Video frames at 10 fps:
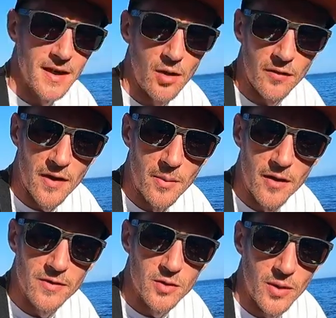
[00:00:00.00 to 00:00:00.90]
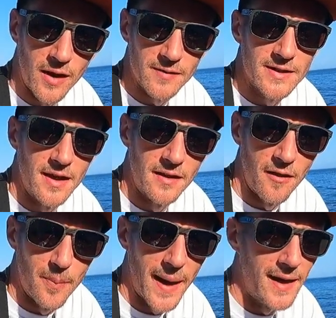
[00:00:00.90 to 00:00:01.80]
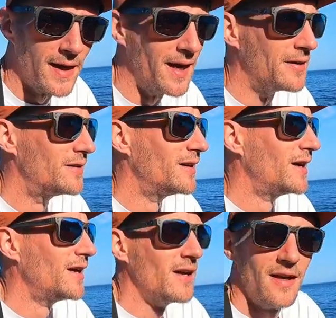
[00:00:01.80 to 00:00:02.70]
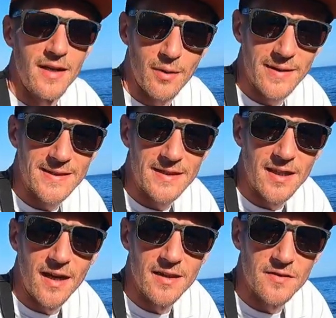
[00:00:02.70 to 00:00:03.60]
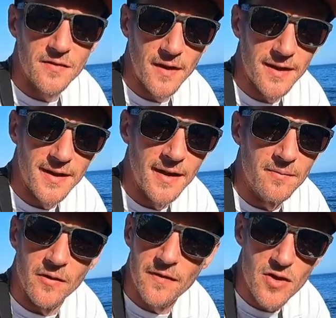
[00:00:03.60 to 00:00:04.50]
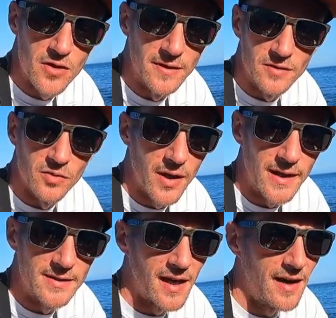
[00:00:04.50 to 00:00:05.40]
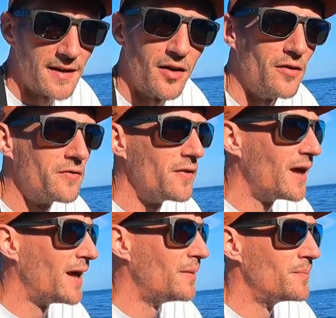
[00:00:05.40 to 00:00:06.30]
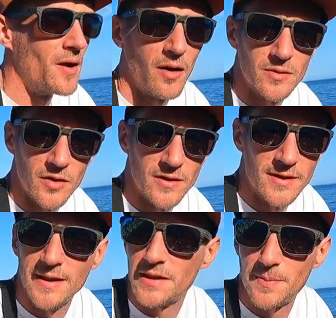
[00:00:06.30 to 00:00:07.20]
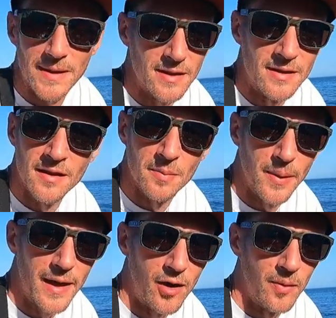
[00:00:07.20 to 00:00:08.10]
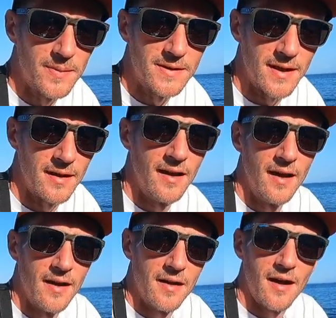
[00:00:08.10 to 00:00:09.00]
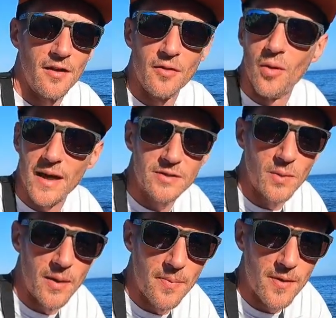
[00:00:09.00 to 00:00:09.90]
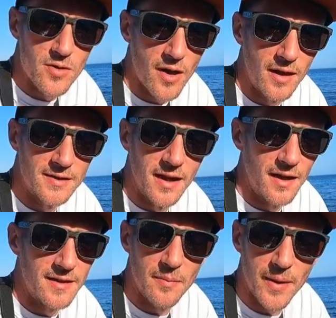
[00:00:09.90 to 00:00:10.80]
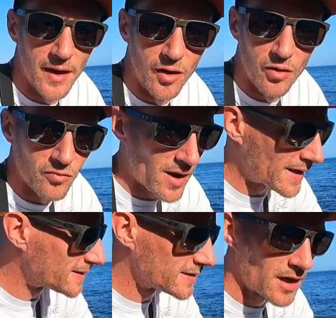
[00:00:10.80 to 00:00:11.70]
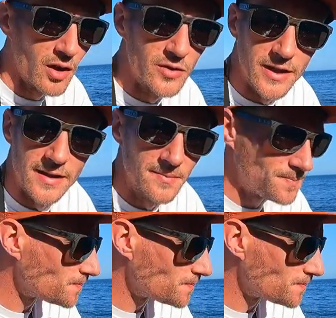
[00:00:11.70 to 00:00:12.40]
So I've come over to another side of the bay now. As that tide's flooded in, the fishing has really died off, and I was honestly expecting the complete opposite. I thought as we approached high tide there'd be a lot of wrasse close in,